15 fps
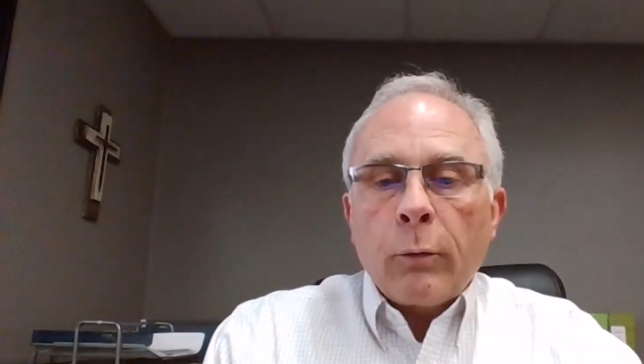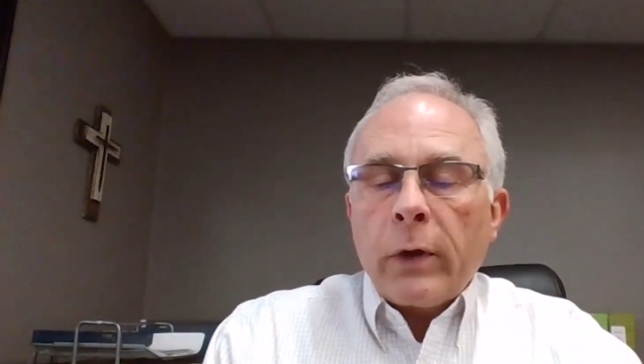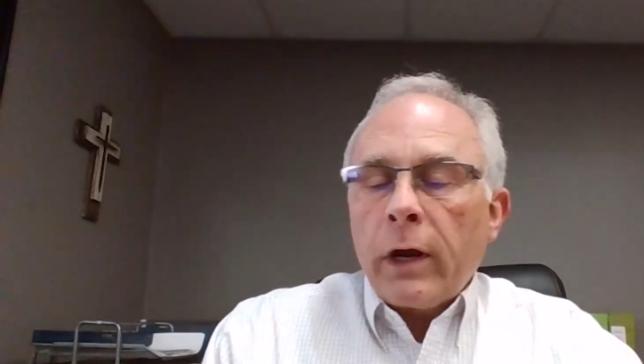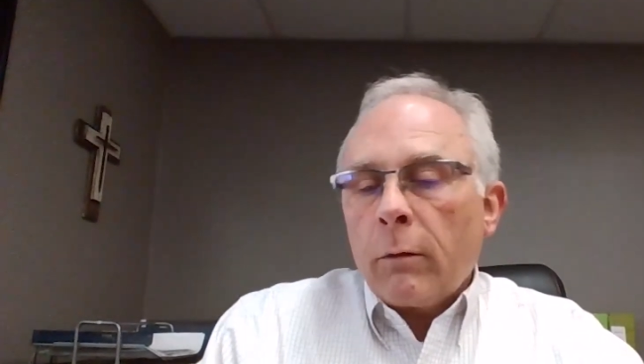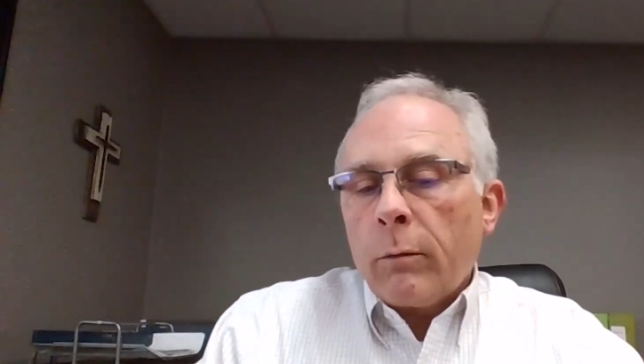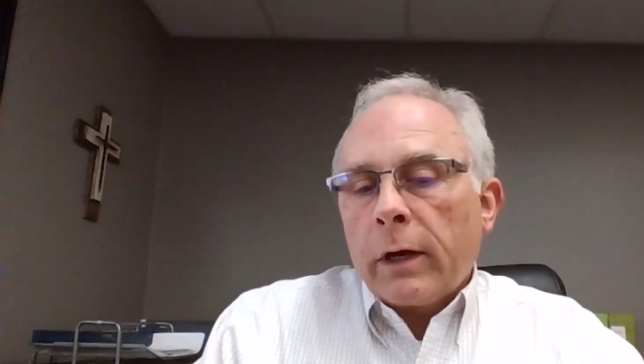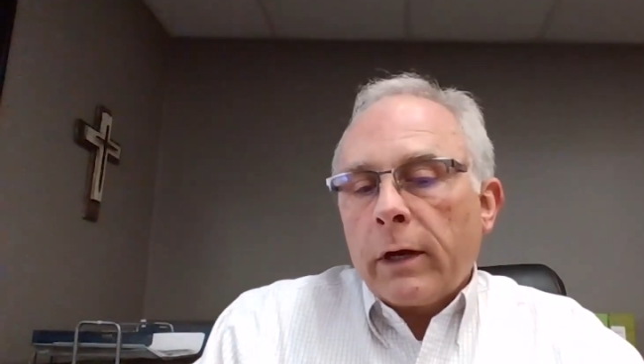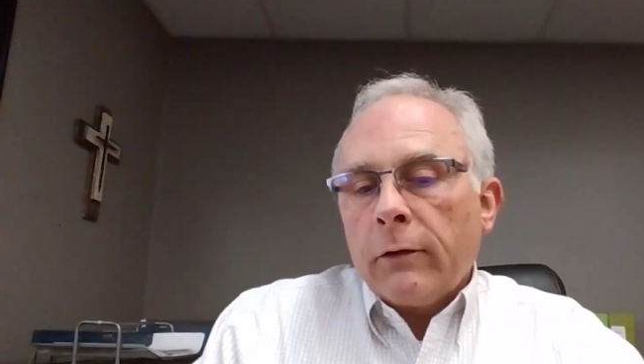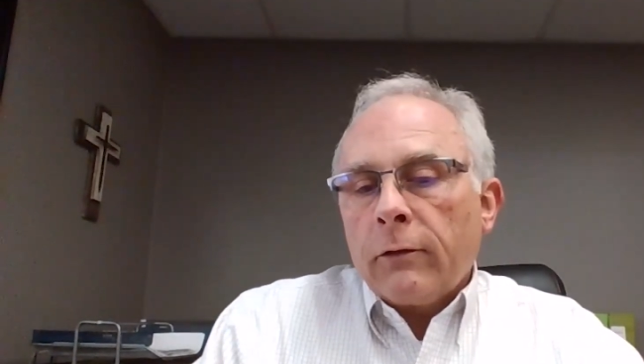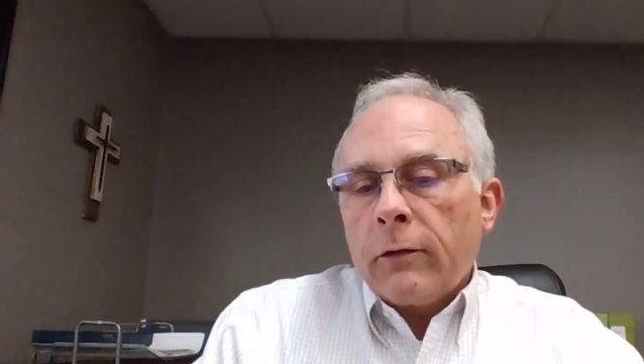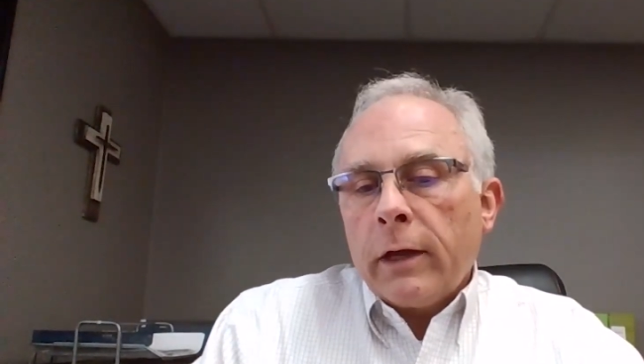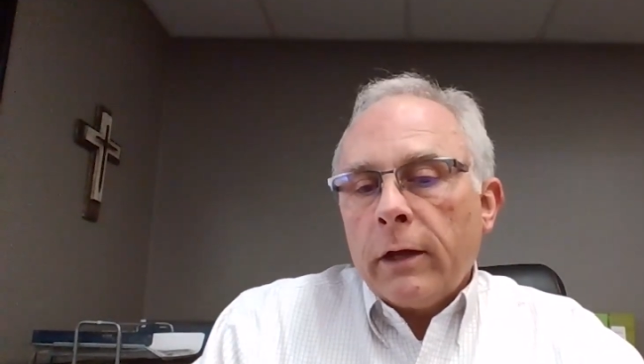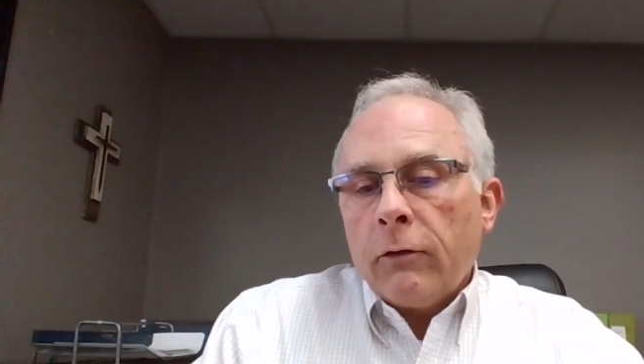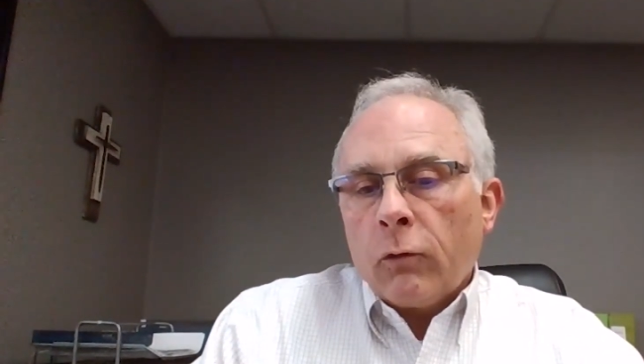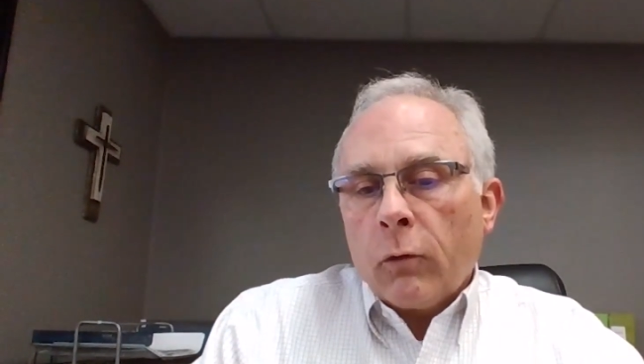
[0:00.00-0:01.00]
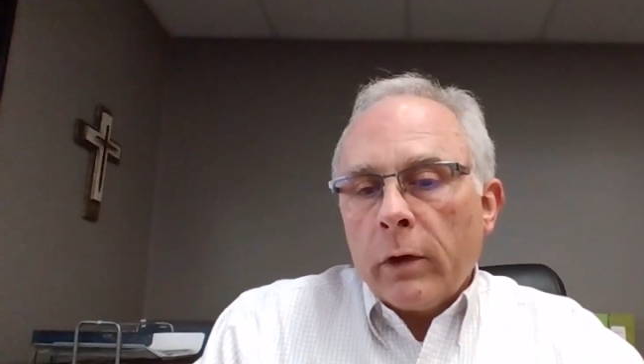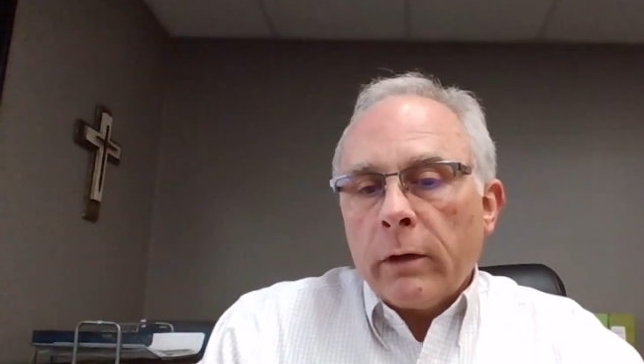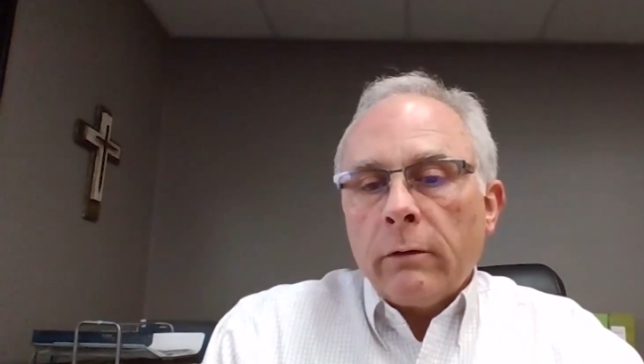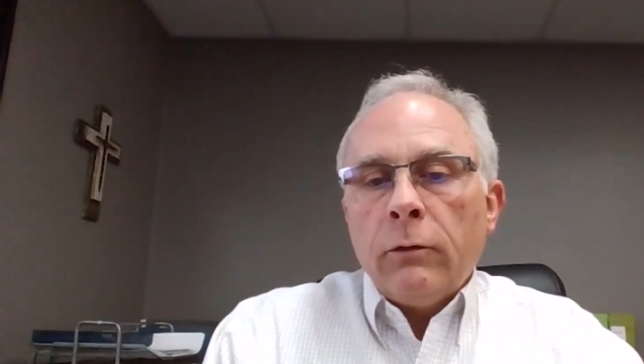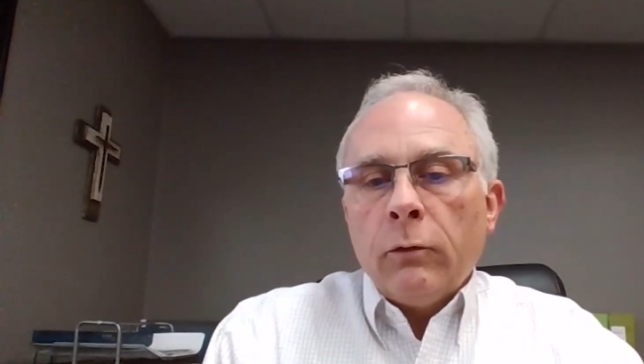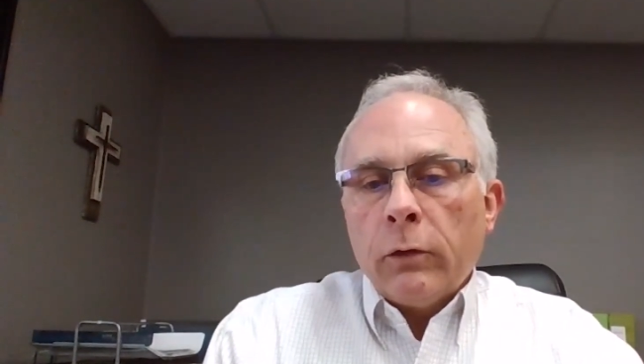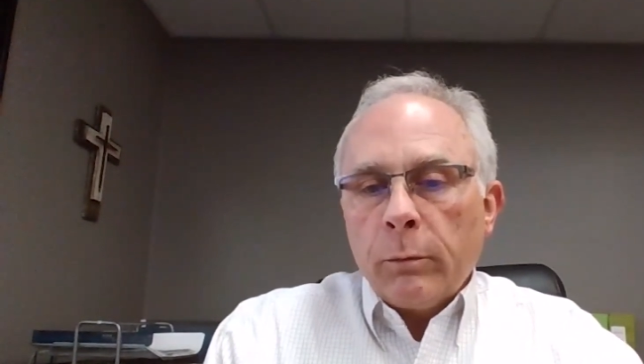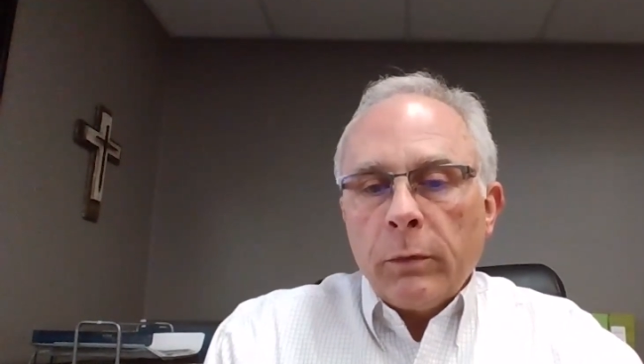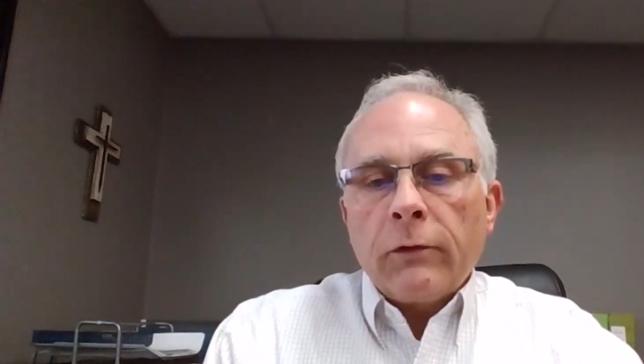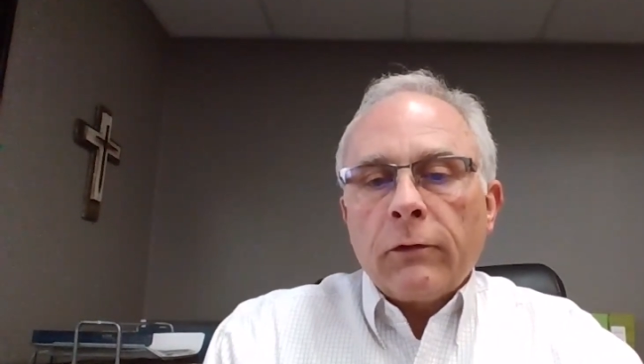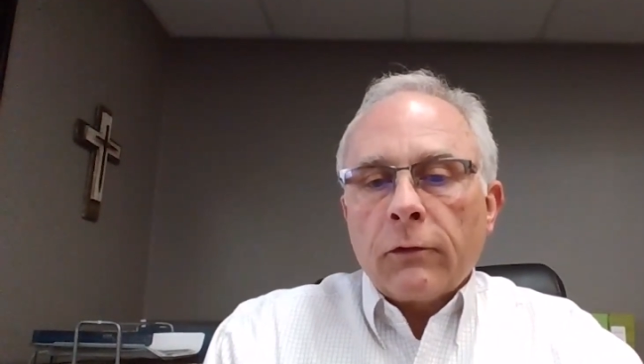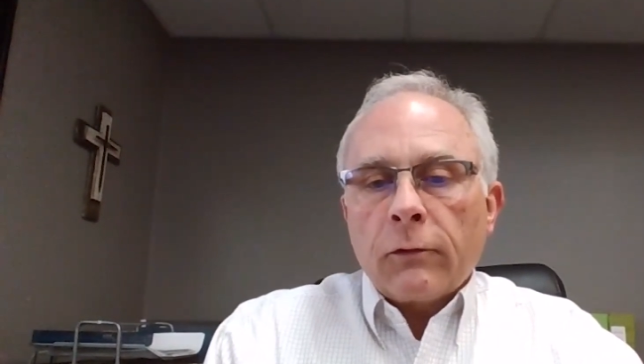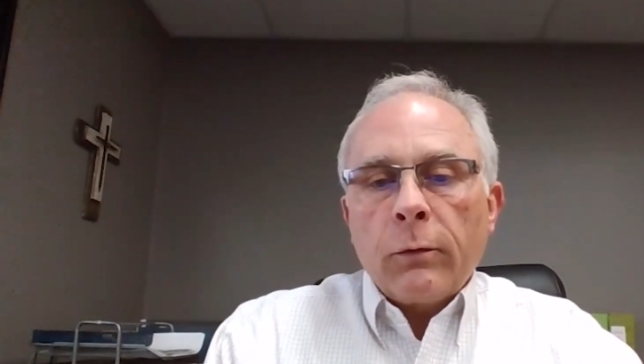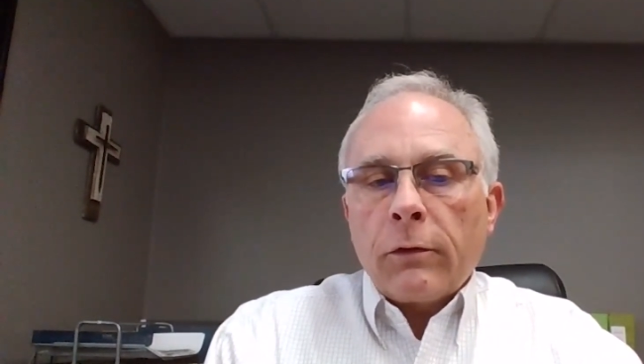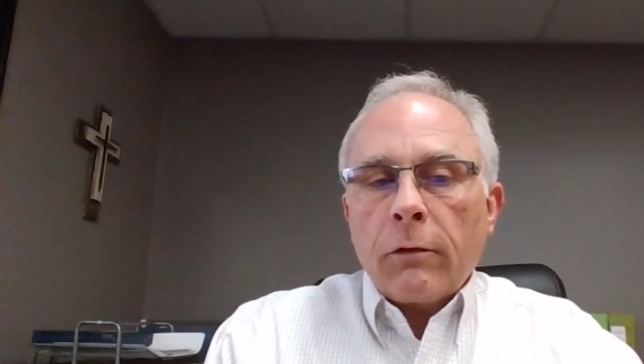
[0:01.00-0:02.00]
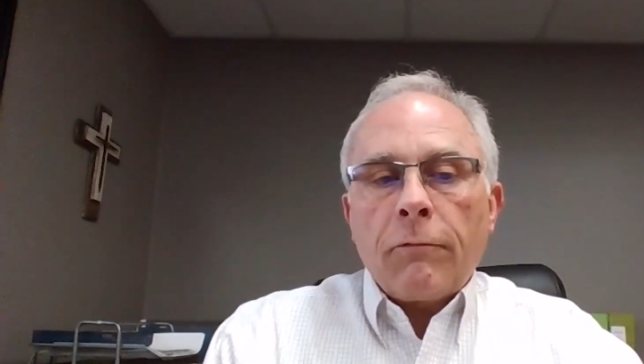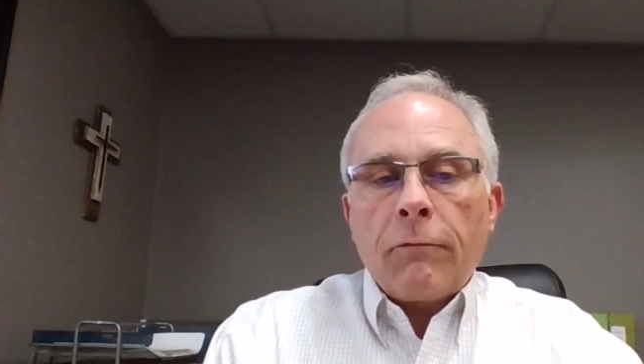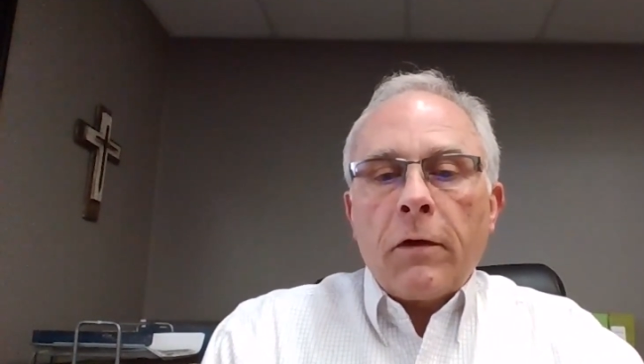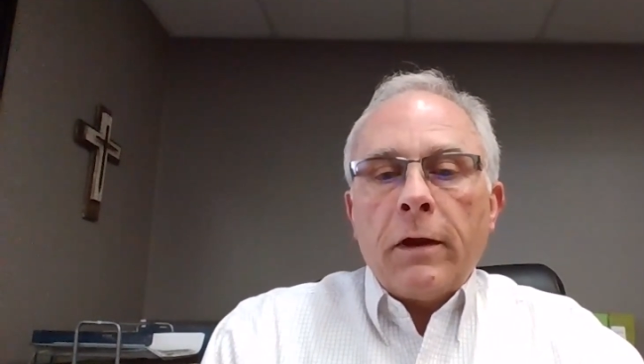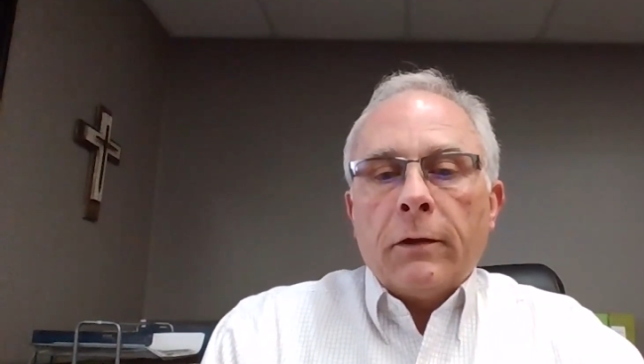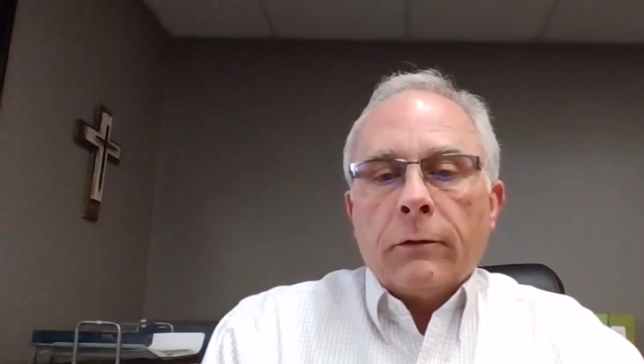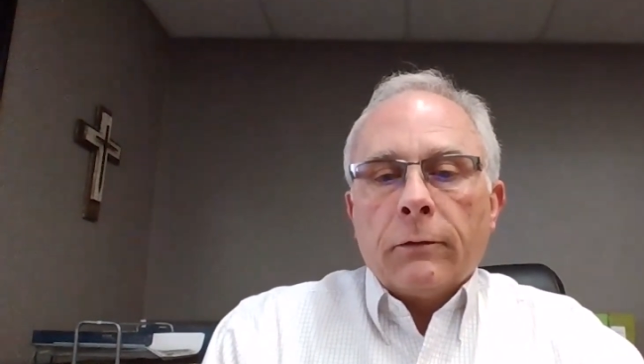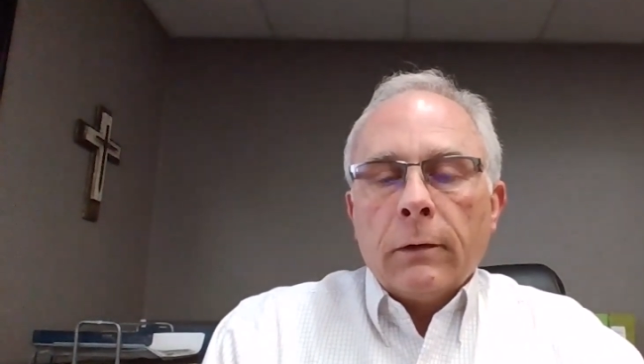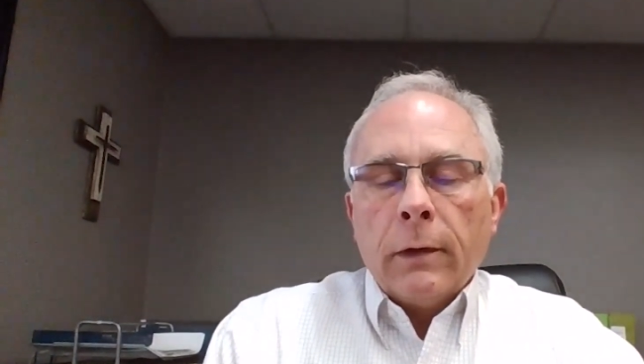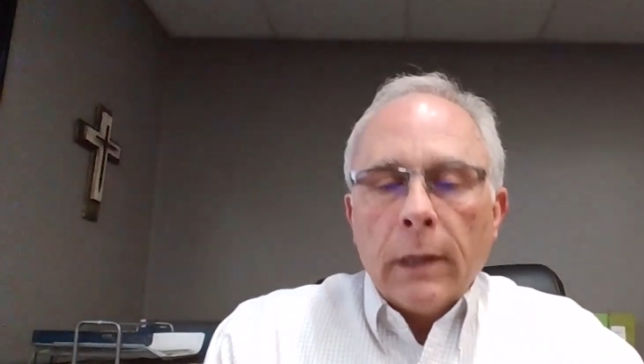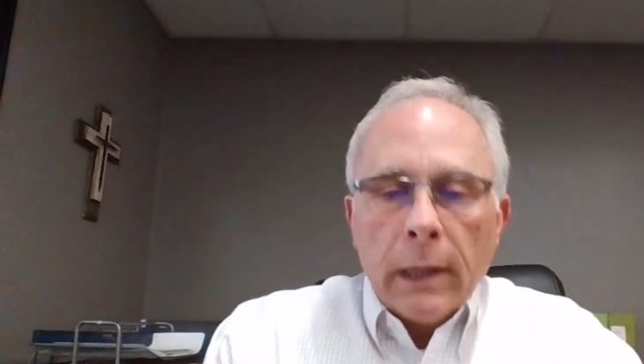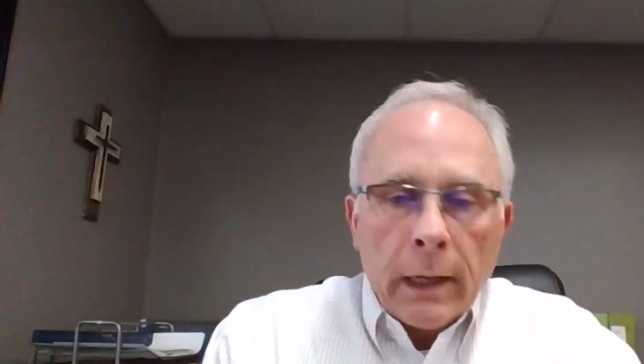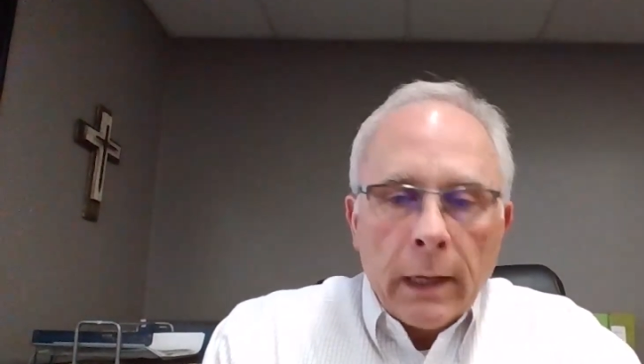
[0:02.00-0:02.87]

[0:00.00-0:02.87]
pay here because they enjoy doing business with their friends.